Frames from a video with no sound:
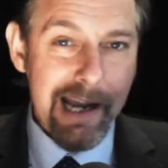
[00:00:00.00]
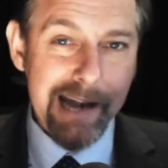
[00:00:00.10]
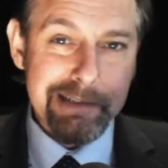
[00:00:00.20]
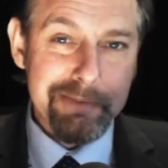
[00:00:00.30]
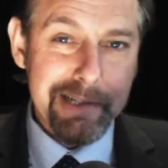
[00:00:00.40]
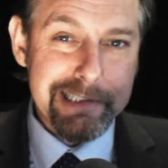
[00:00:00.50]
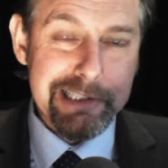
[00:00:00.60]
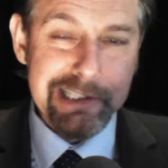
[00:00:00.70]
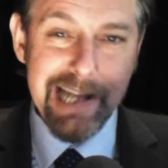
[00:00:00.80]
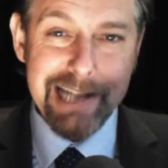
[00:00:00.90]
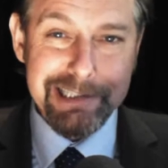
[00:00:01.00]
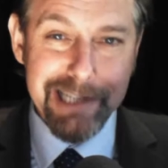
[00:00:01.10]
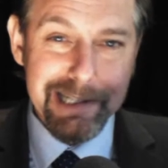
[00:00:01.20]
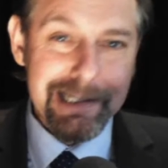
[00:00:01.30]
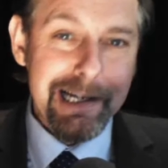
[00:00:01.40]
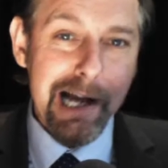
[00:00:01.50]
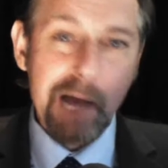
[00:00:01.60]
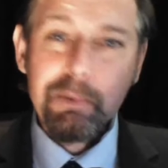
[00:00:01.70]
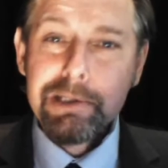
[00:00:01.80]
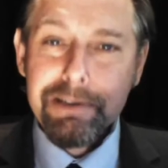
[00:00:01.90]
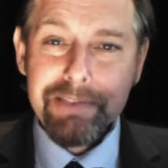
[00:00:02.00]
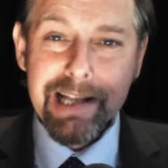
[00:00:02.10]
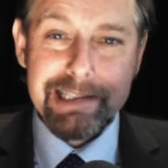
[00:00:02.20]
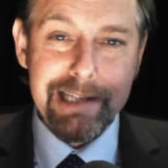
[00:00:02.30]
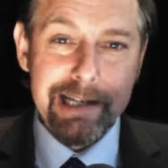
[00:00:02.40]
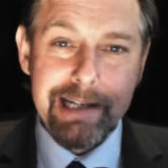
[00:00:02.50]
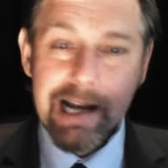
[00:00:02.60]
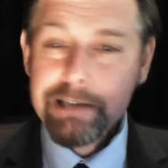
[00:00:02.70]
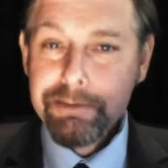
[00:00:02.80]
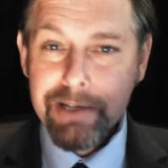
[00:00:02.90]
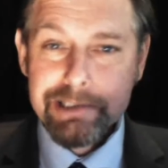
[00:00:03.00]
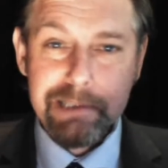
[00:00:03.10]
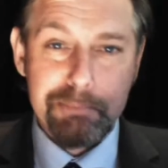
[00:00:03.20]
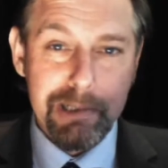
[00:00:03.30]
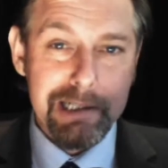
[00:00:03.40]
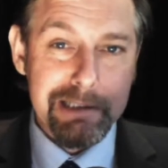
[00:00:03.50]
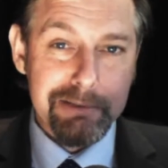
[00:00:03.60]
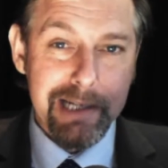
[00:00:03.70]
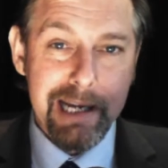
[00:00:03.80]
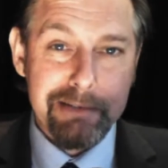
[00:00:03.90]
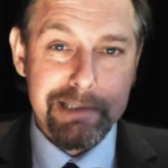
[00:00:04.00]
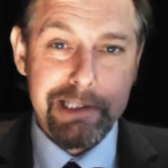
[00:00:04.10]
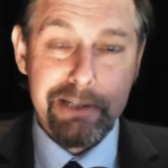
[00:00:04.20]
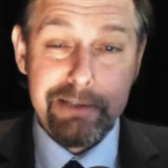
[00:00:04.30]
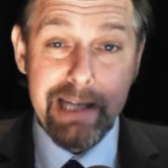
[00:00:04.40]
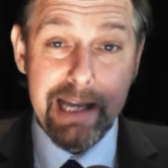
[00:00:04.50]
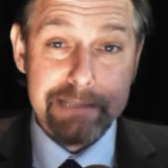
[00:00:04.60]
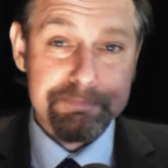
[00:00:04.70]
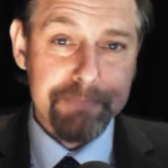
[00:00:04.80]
Aggravated slander. I wonder if that's like aggravated burglary here in the U K.